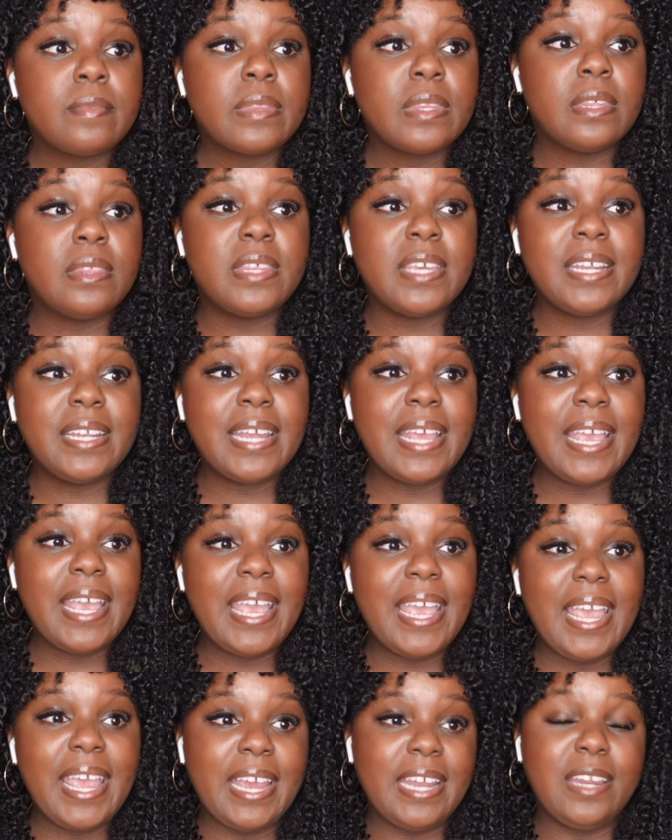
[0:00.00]
than
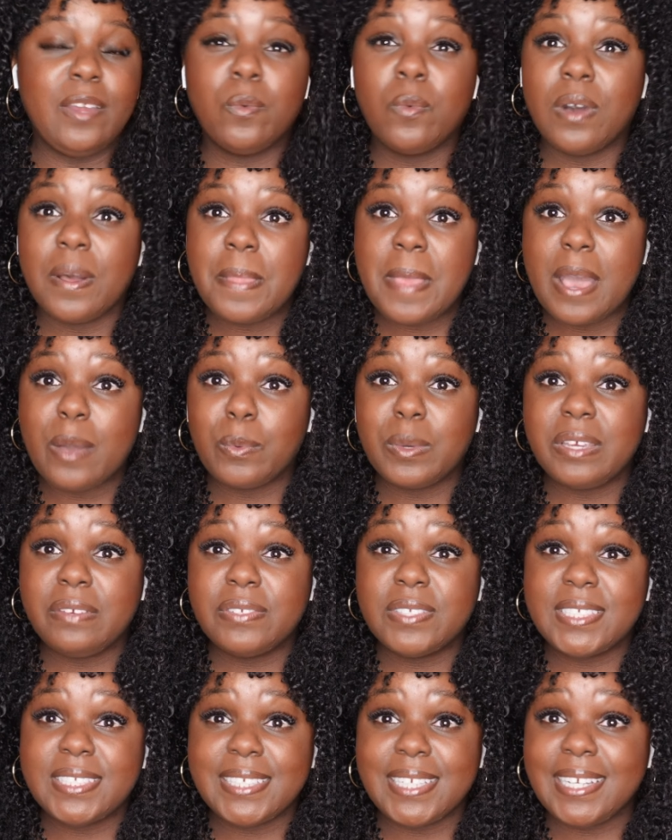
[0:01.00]
anyone that we've
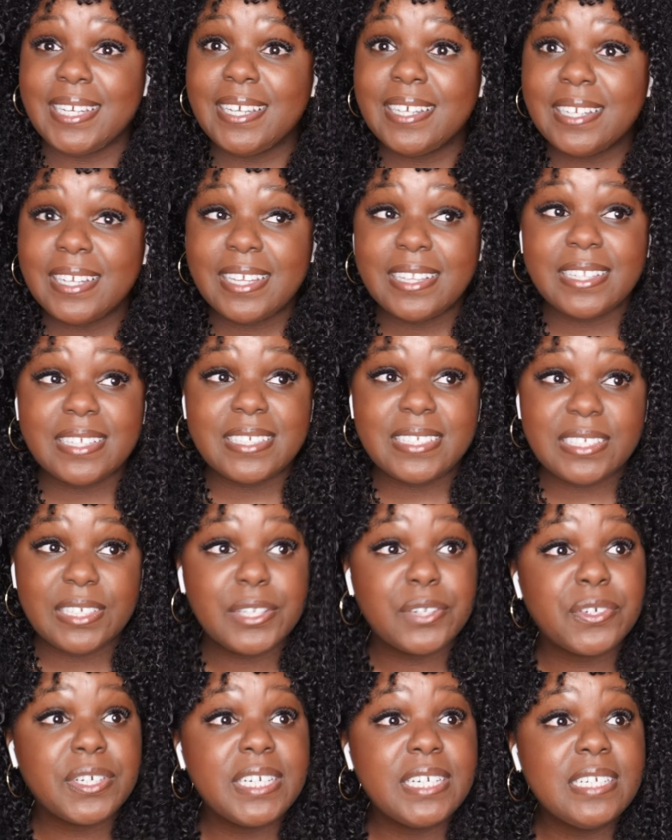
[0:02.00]
seen in the
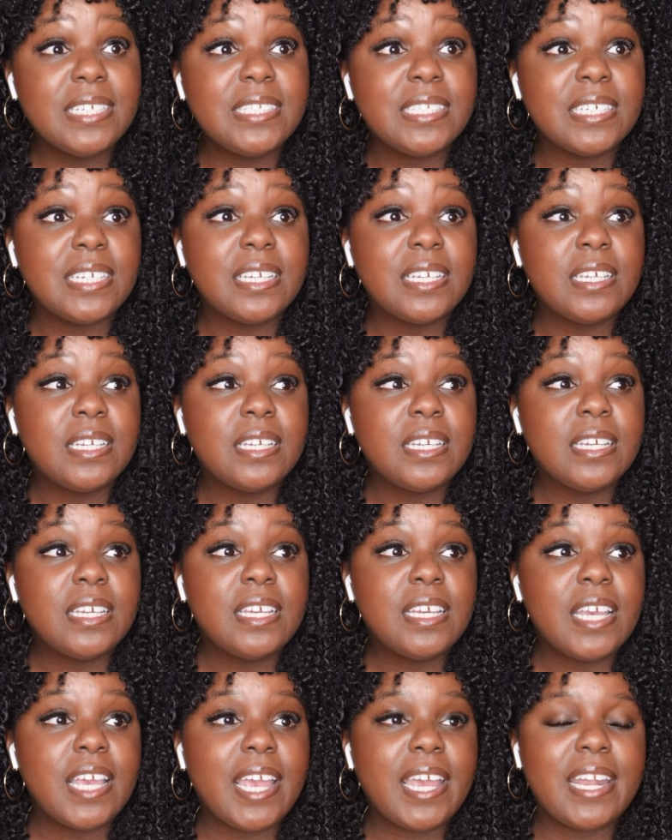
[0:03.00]
series.
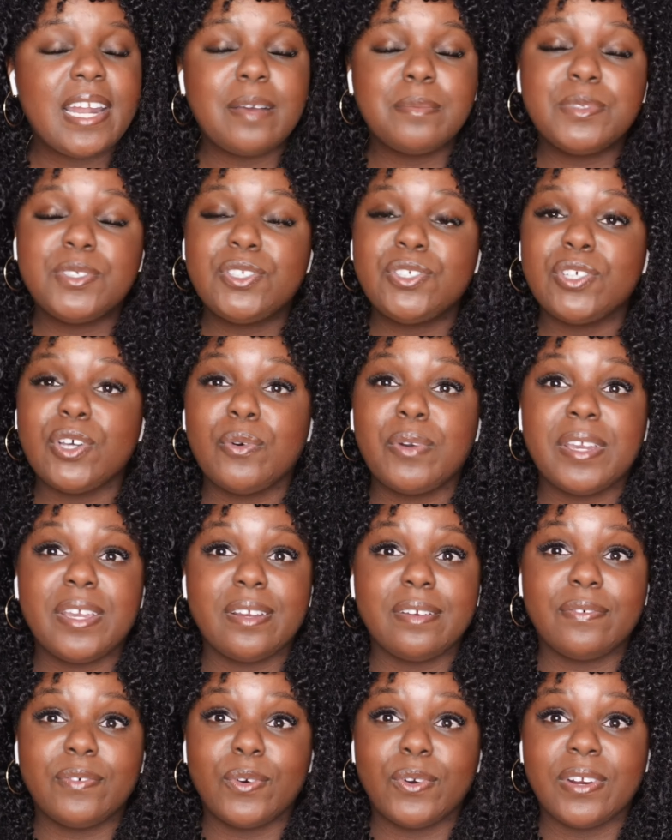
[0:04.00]
And I'm so
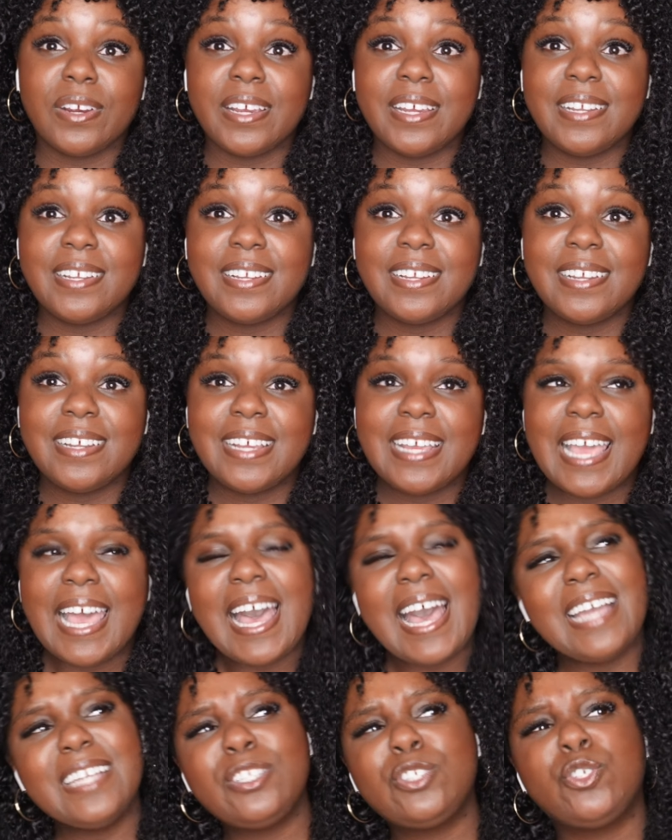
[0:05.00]
here for it.
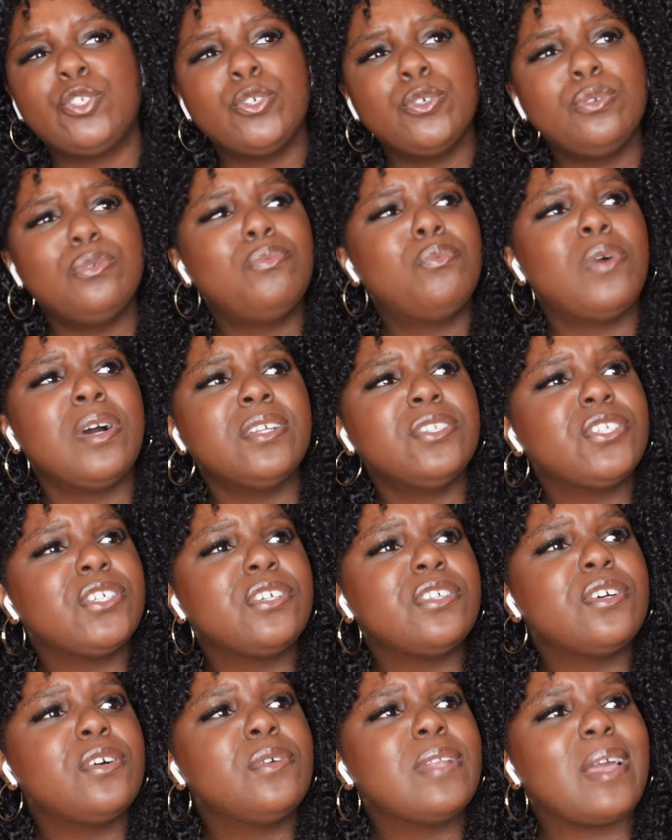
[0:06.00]
I do
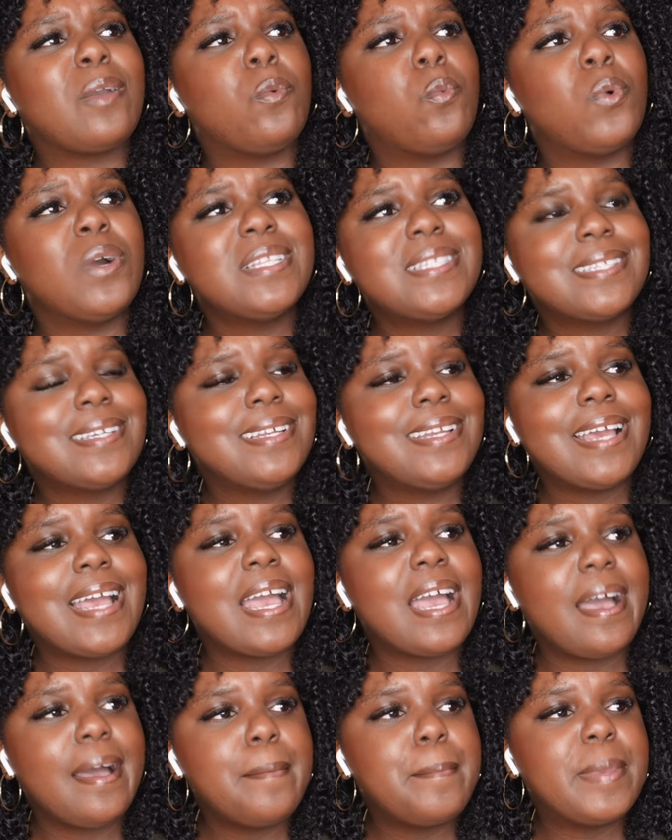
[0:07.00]
wonder though, like what's gonna
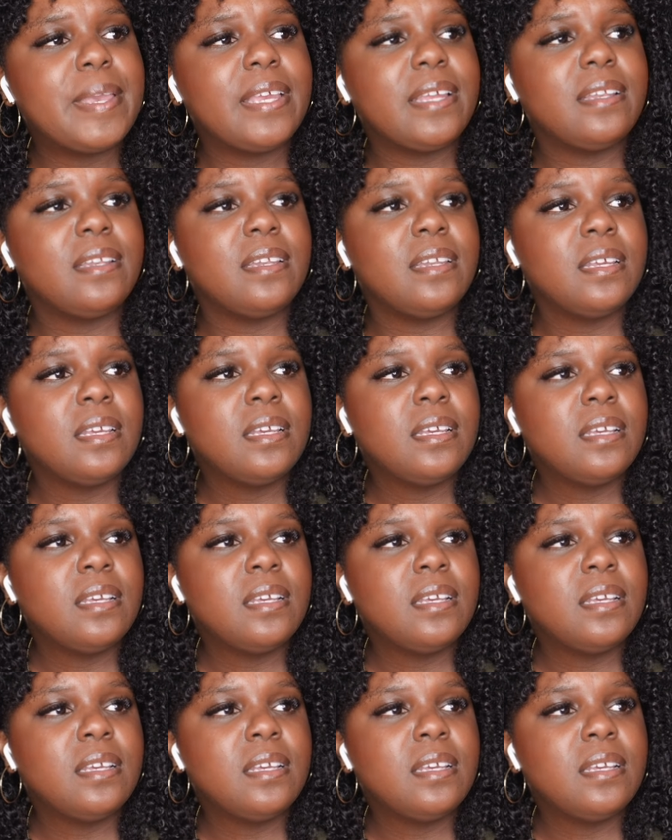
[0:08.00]
happen